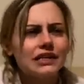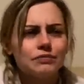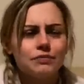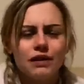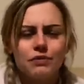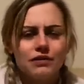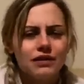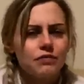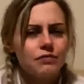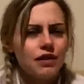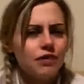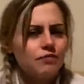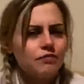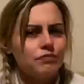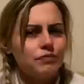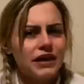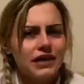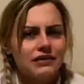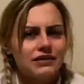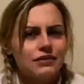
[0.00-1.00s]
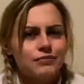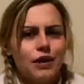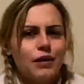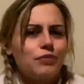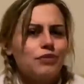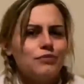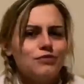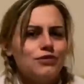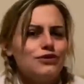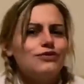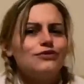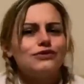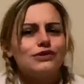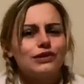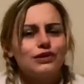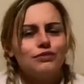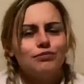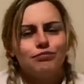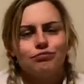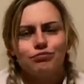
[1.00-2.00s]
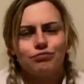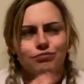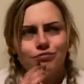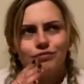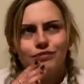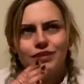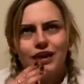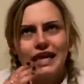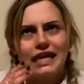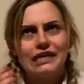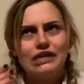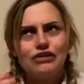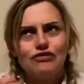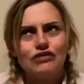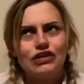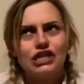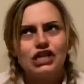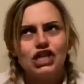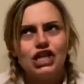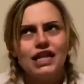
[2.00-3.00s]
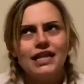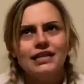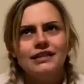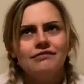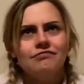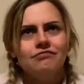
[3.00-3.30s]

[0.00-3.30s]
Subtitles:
Maybe the mum picks them up and moves them individually,